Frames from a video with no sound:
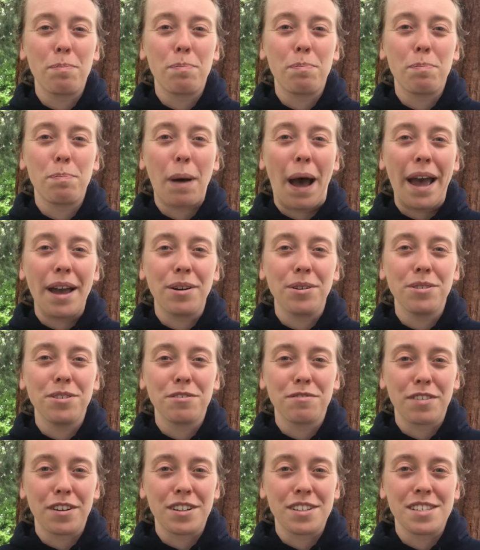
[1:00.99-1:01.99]

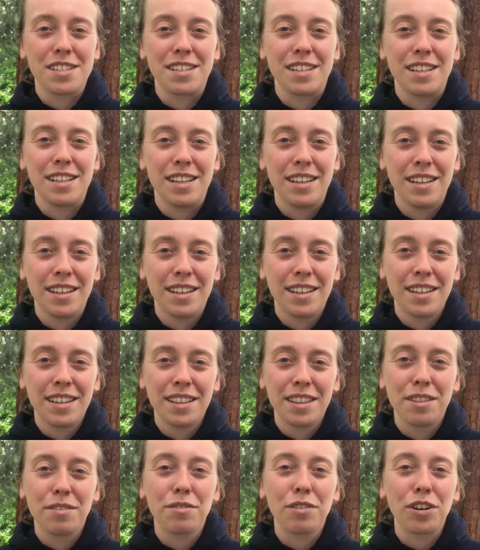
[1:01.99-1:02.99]
biodiversity,
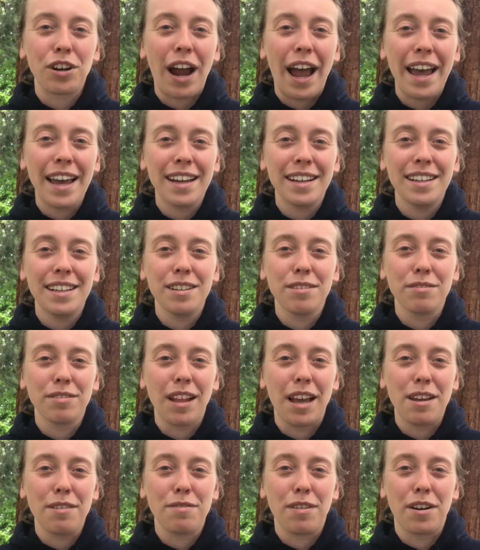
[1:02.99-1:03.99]
the variety of
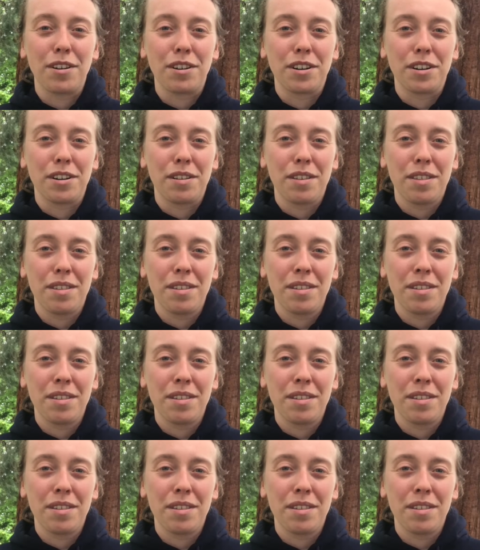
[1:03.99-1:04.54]
life on Earth.